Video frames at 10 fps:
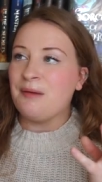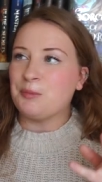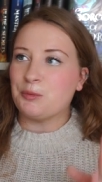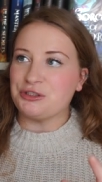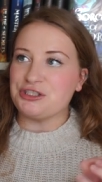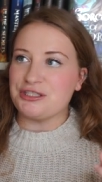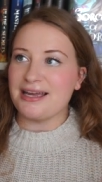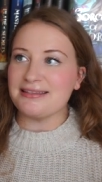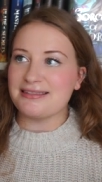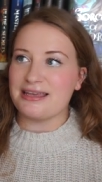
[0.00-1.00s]
But when she
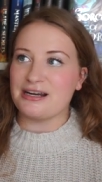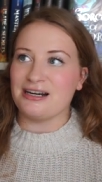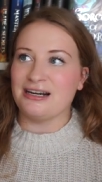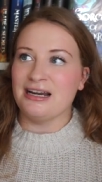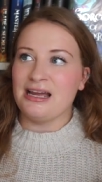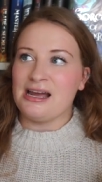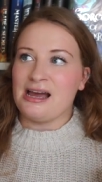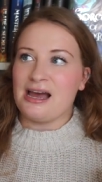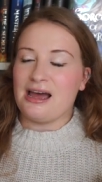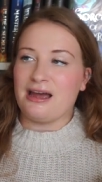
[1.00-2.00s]
gets there,
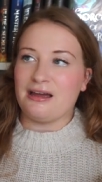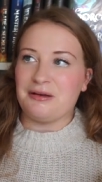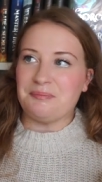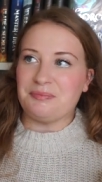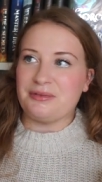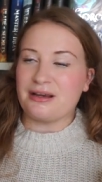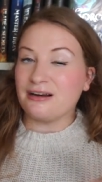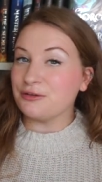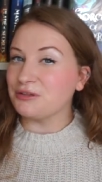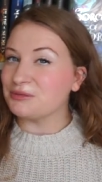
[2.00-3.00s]
they kind
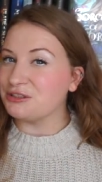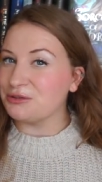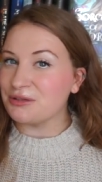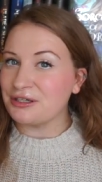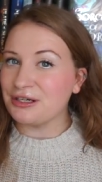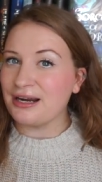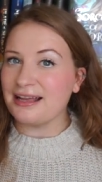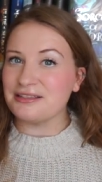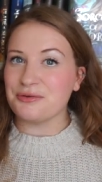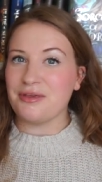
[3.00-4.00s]
of don't know what to do with her,
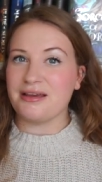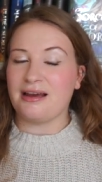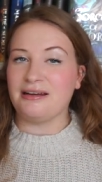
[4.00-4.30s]
and so they